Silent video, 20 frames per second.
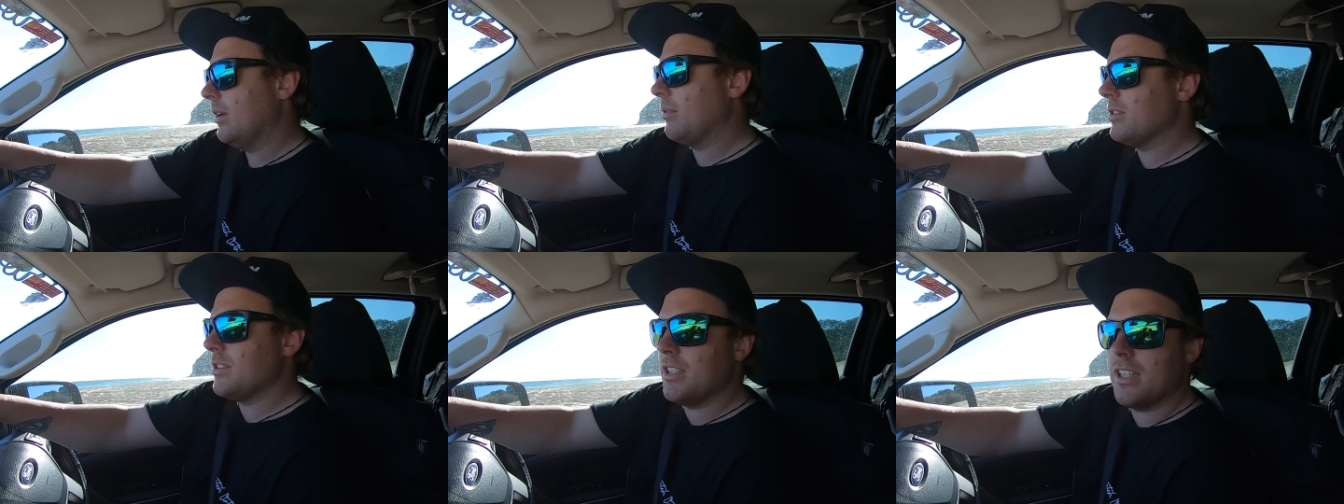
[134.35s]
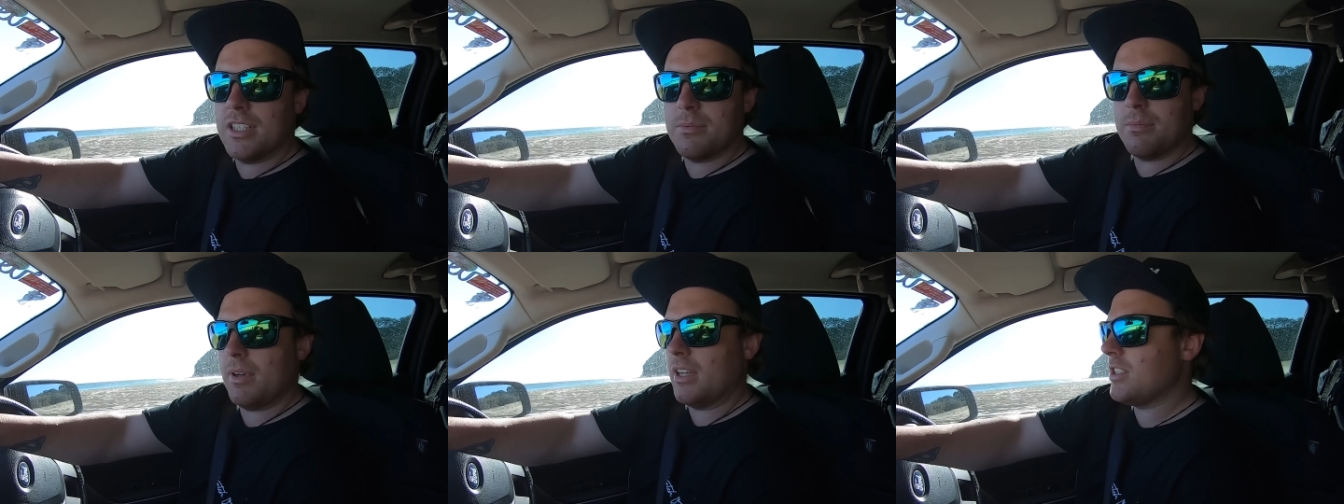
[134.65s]

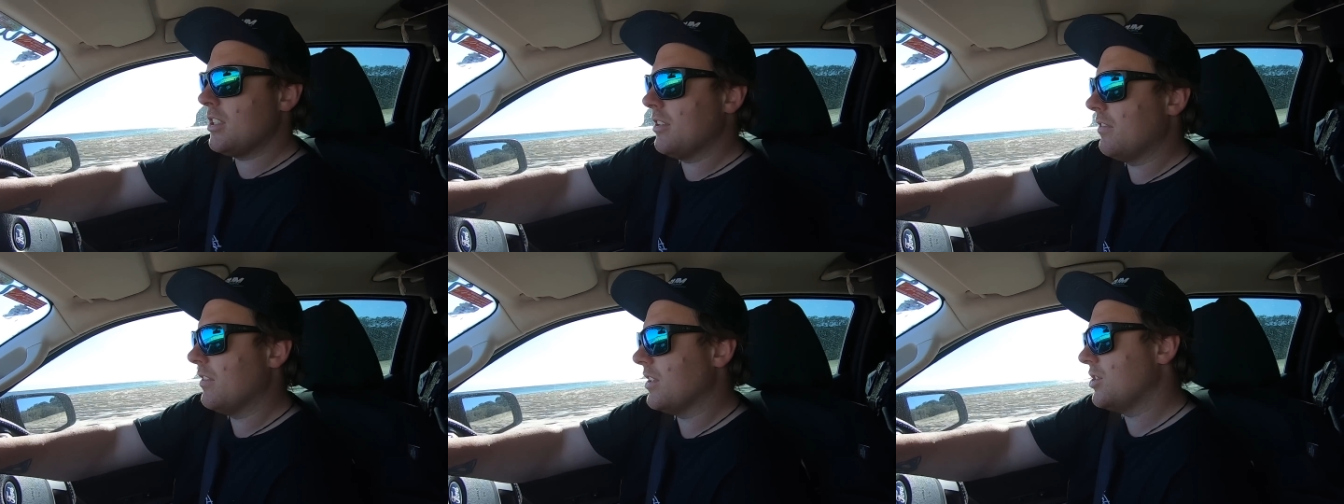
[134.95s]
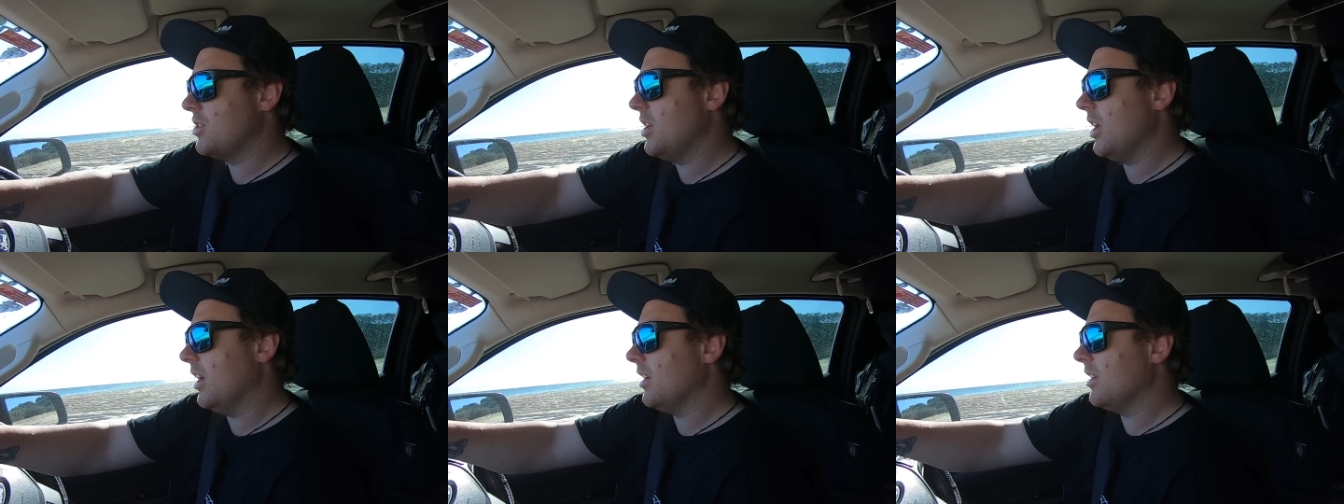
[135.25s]
wasn't as much of a
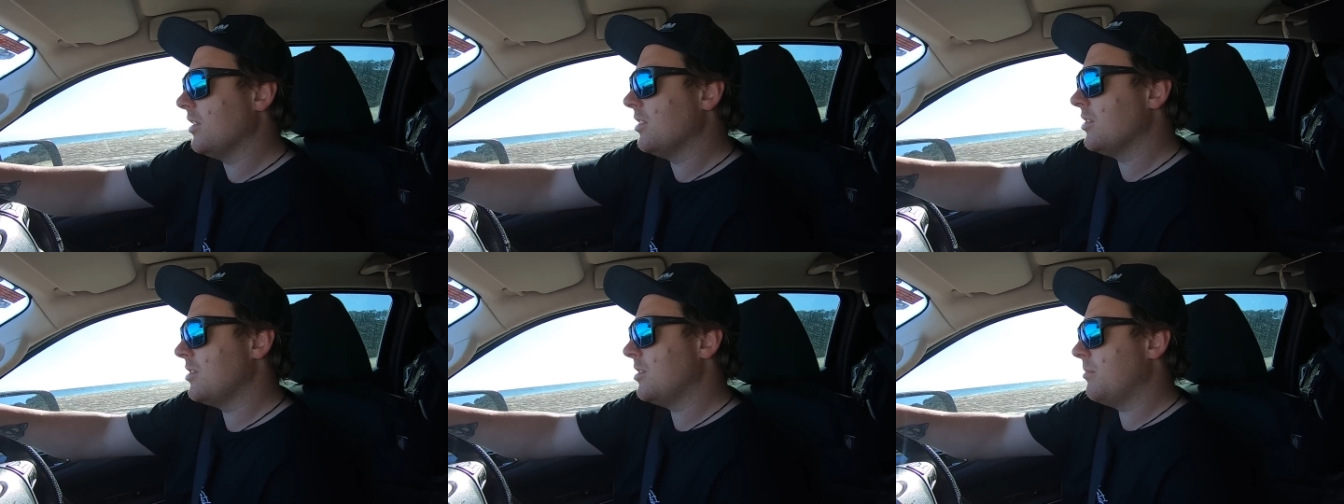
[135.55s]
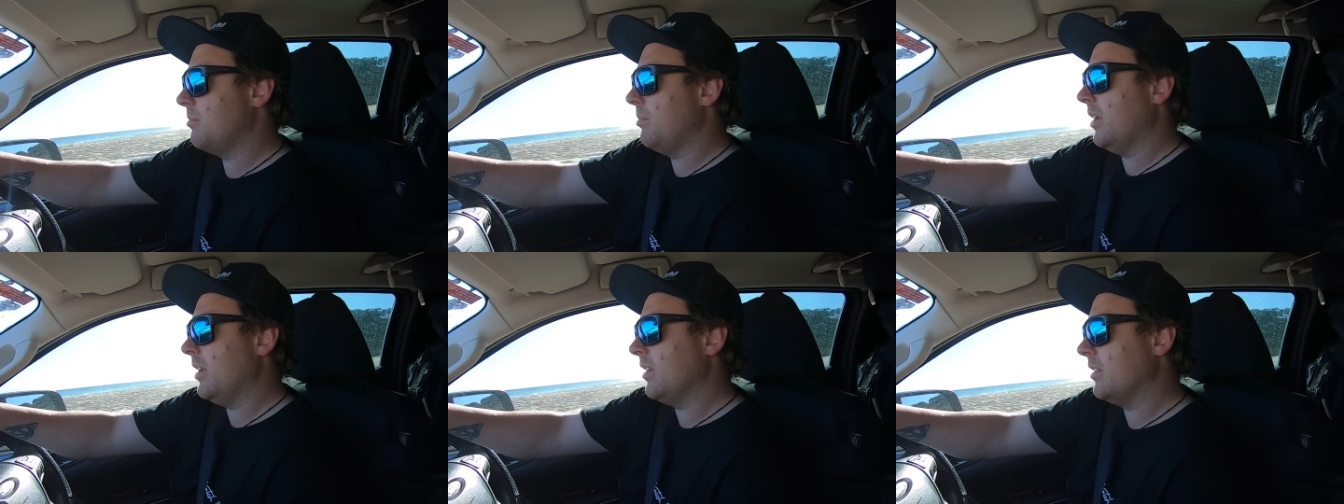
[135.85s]

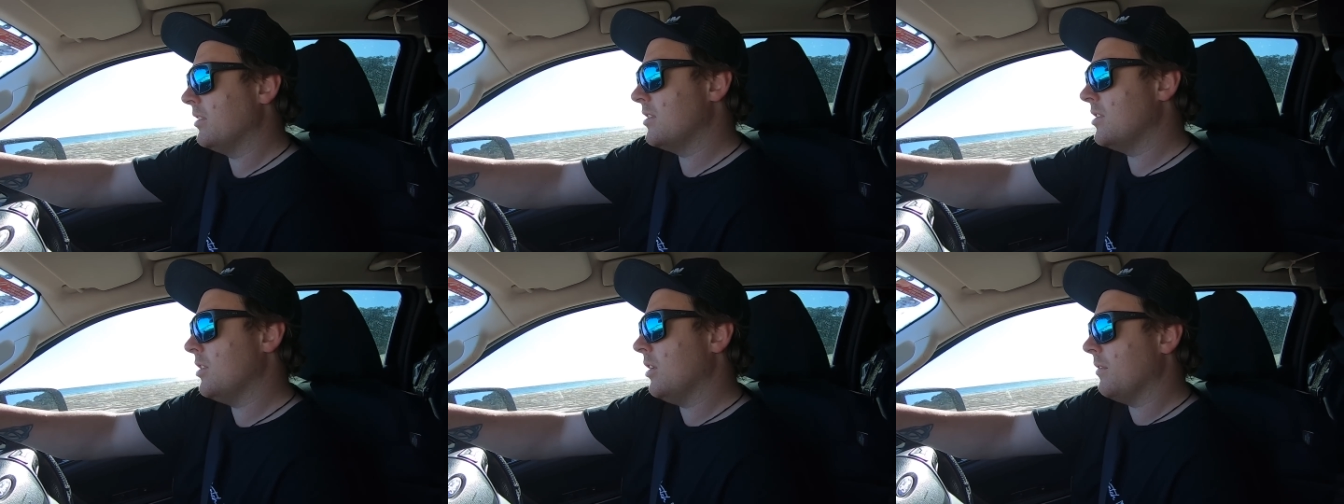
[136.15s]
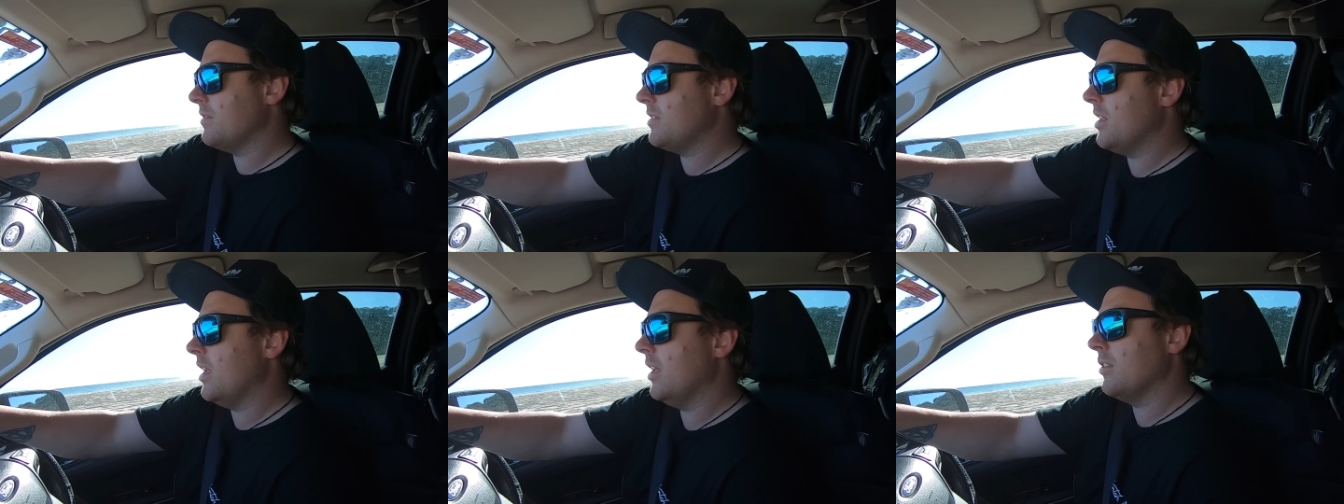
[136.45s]
challenge being
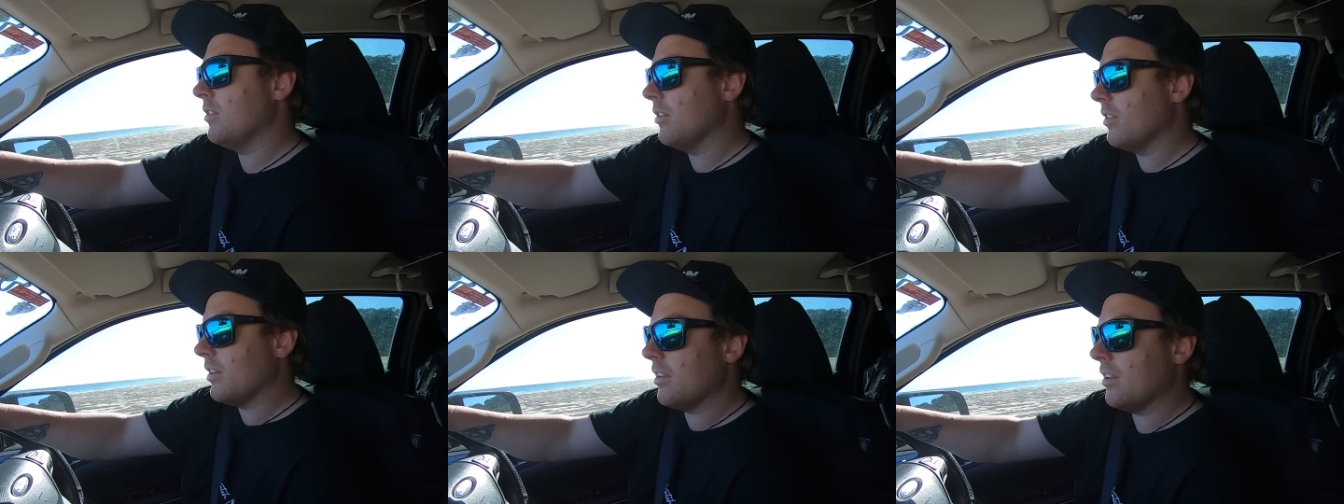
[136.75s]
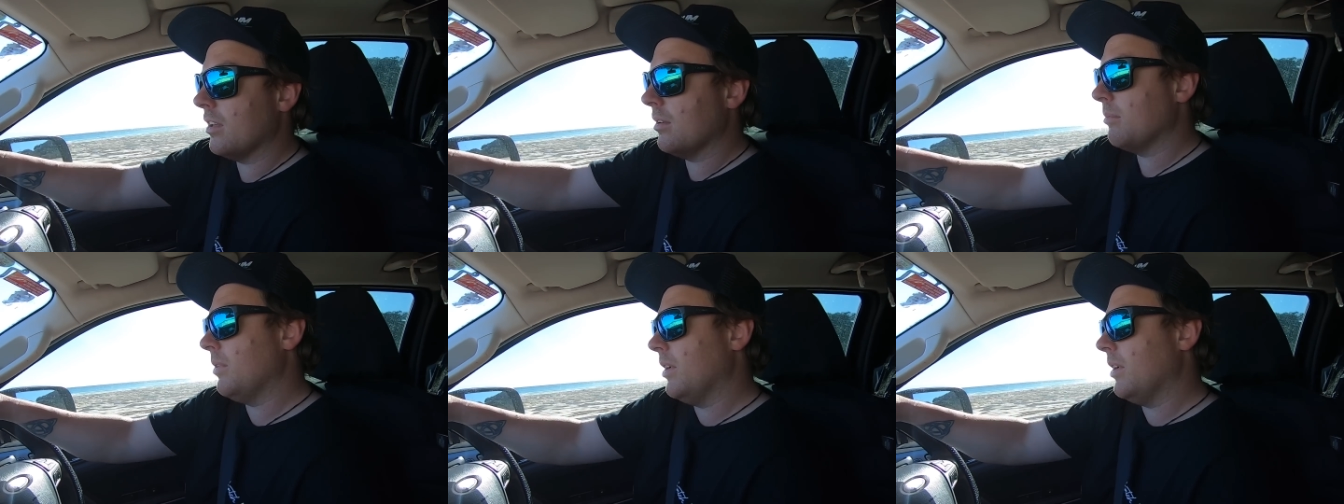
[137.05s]
soft sand or anything,